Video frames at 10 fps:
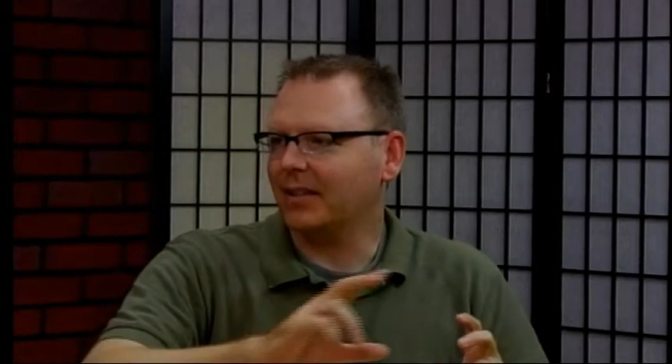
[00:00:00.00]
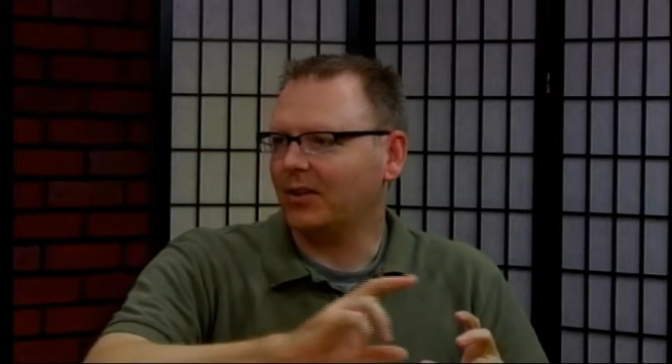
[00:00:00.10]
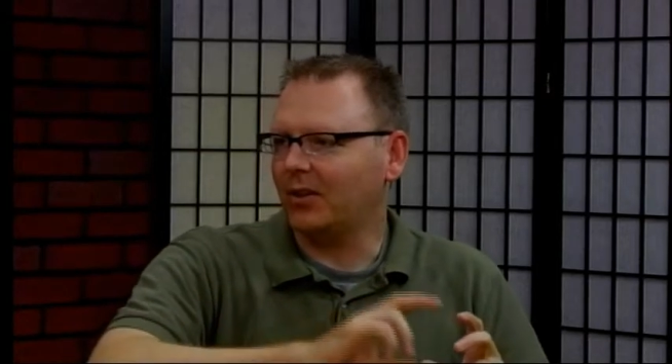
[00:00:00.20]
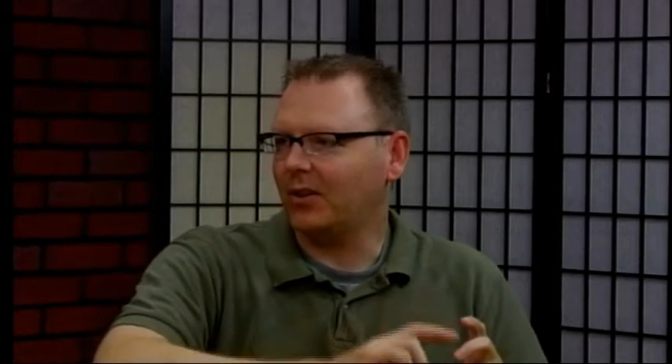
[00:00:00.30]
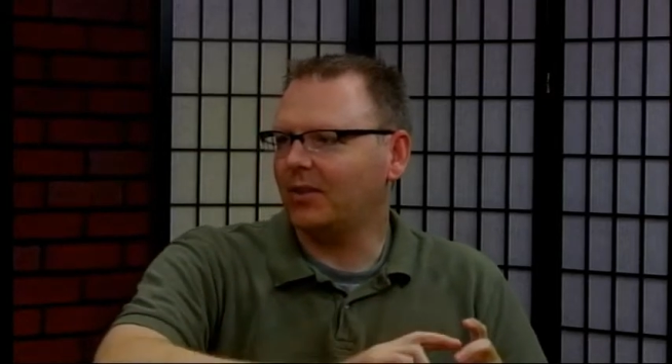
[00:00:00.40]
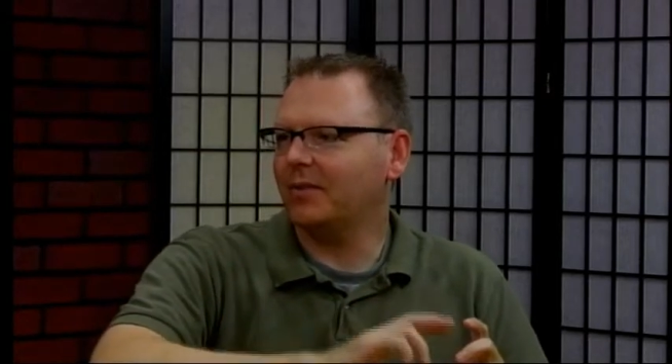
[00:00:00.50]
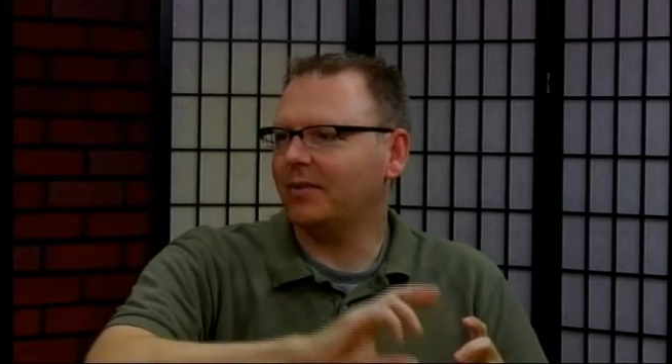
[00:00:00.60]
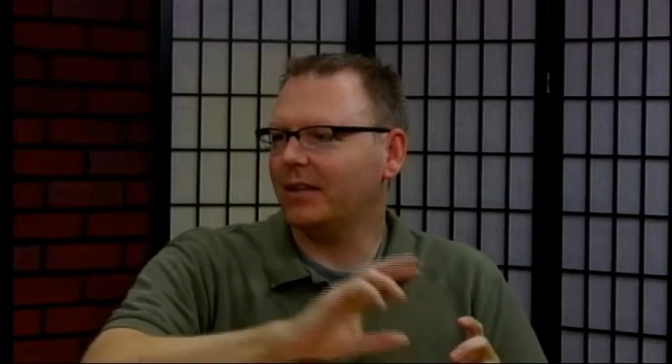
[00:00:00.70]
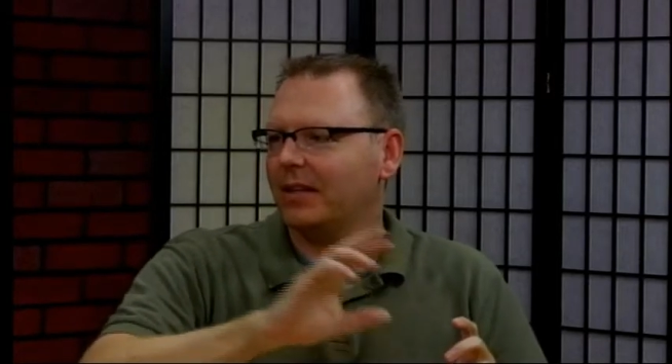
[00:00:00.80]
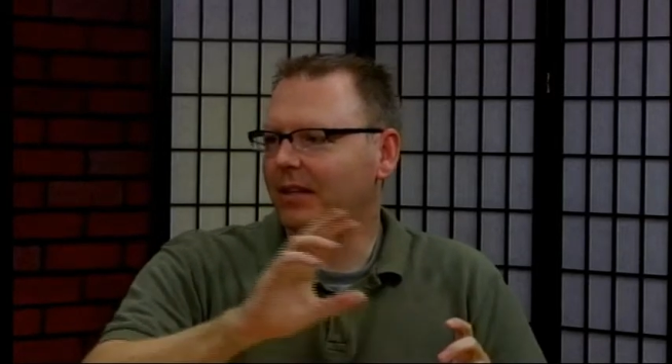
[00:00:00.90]
and all
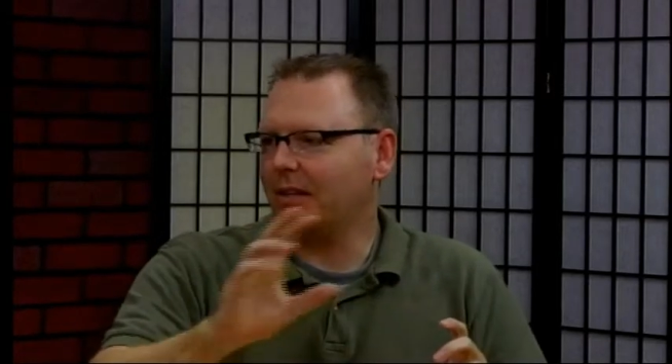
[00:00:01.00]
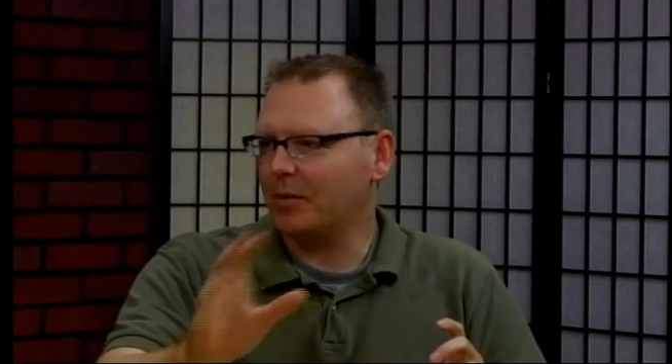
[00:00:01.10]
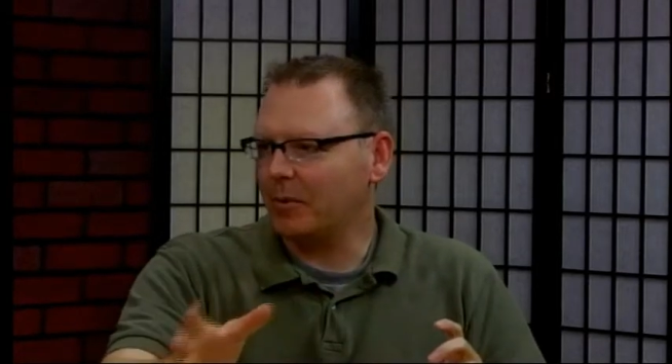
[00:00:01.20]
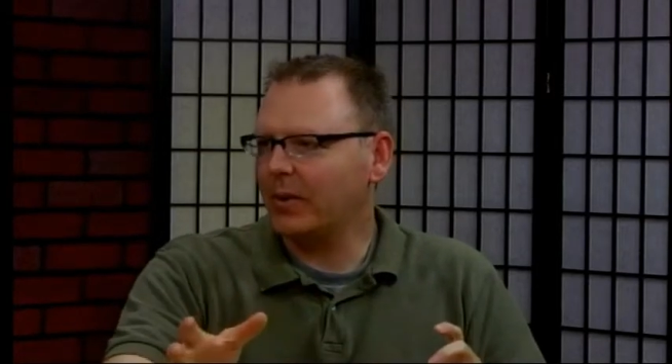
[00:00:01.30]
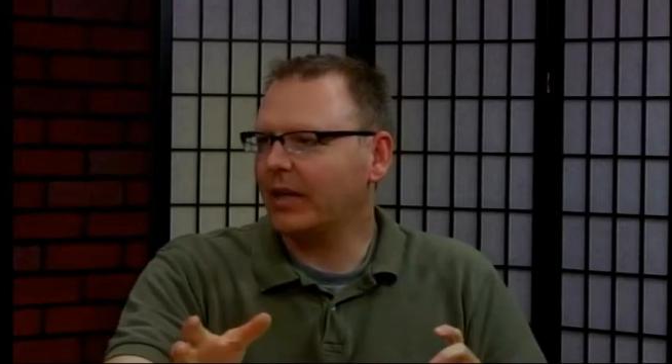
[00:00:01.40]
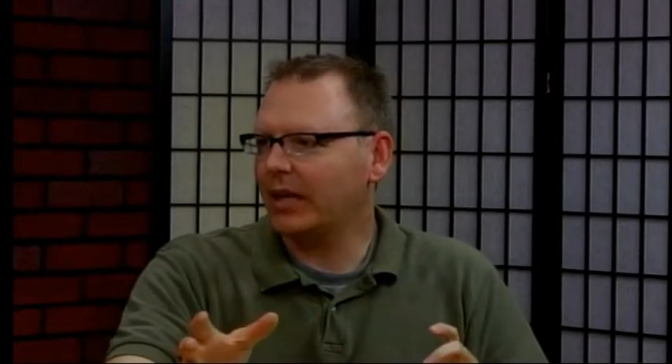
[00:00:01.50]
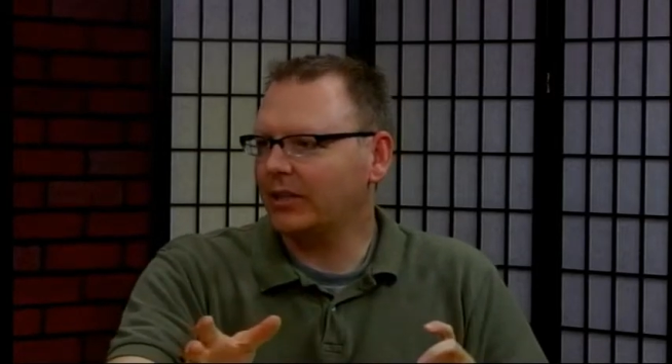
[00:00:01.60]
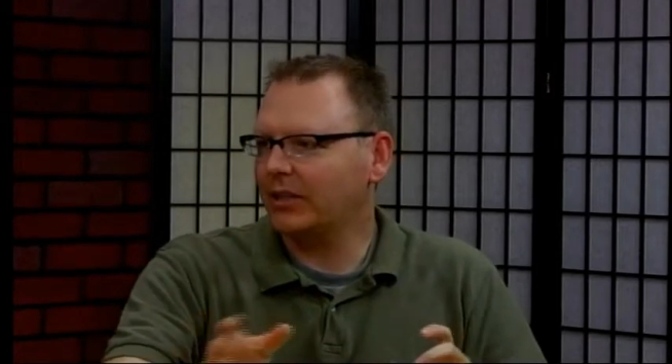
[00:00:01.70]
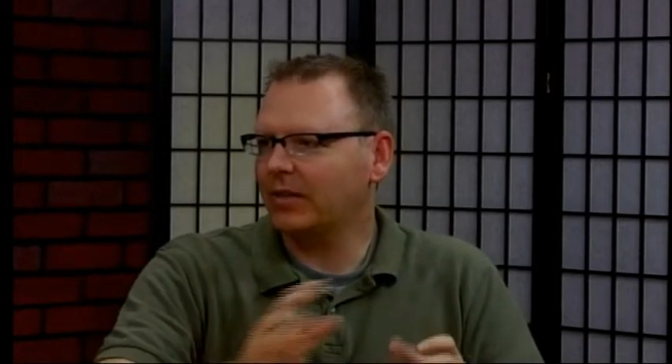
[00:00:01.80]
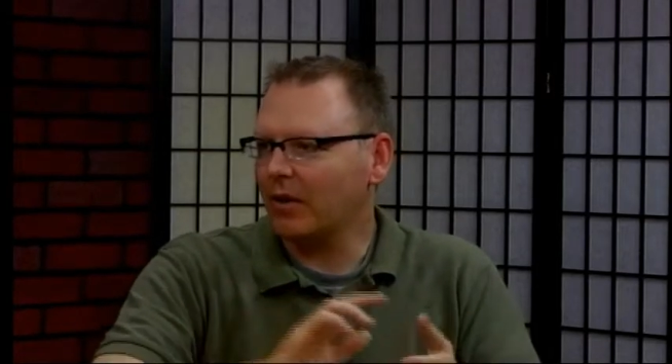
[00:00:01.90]
of the
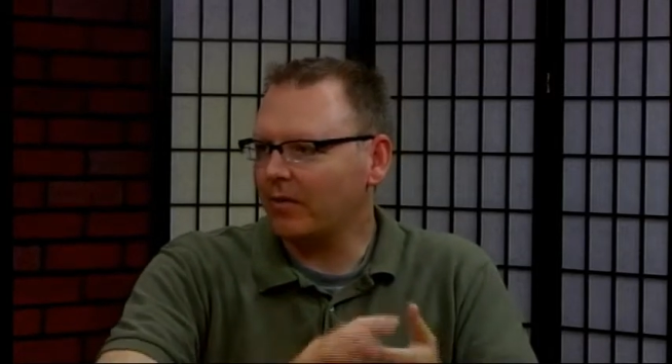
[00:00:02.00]
communication,